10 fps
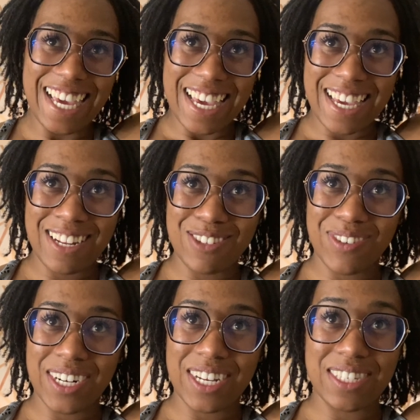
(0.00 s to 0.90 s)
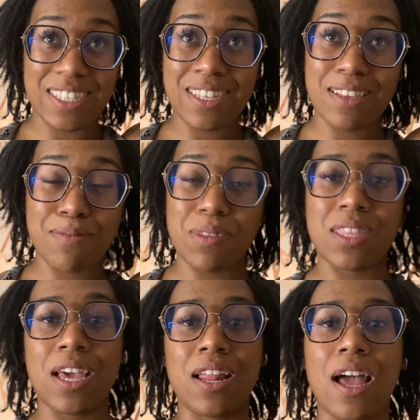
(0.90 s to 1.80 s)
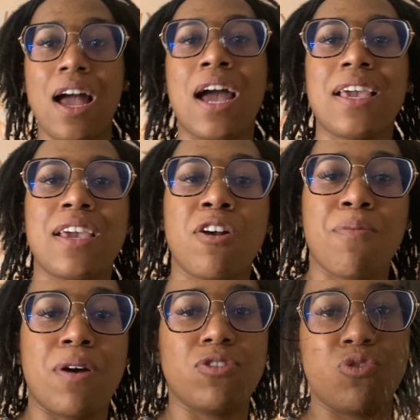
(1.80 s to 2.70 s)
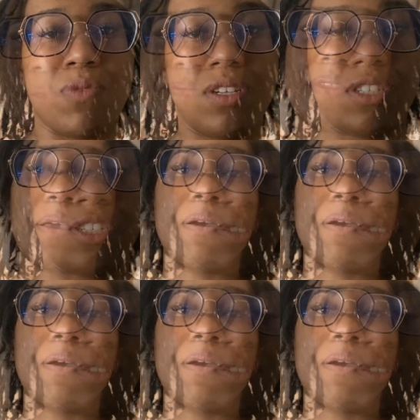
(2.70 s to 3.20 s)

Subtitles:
it is what it is. It's not something that I care about too much.